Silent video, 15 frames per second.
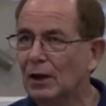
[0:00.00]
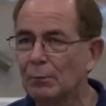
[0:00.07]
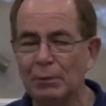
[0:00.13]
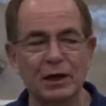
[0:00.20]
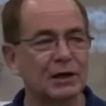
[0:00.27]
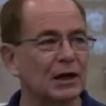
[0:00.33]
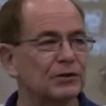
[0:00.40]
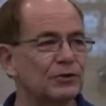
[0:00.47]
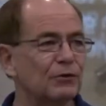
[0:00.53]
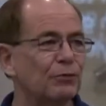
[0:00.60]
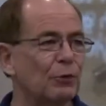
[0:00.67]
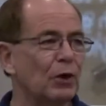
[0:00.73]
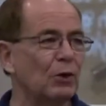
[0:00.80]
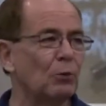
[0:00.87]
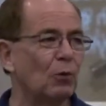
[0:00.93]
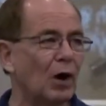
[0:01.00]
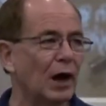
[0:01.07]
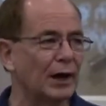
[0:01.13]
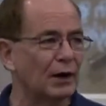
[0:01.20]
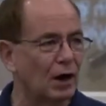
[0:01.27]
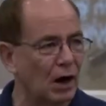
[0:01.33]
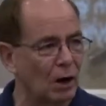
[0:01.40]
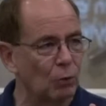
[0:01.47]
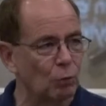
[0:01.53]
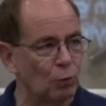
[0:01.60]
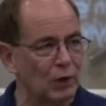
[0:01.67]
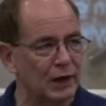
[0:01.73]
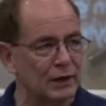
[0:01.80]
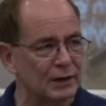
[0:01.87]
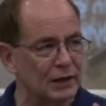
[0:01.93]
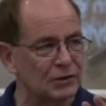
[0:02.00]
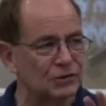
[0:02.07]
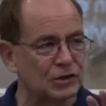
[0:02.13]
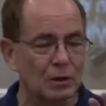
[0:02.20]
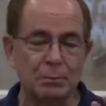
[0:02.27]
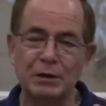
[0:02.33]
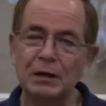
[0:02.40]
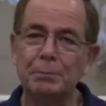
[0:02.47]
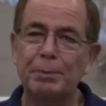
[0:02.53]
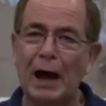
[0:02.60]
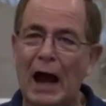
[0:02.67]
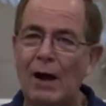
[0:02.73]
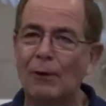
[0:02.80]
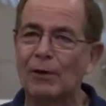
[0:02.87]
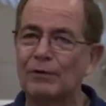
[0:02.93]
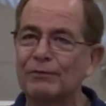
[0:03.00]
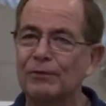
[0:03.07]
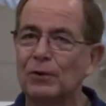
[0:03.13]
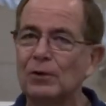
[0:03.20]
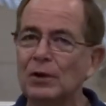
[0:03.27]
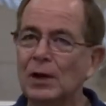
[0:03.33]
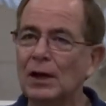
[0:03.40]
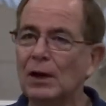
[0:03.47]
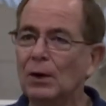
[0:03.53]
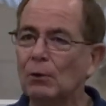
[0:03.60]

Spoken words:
Because if we want our witness to be powerful,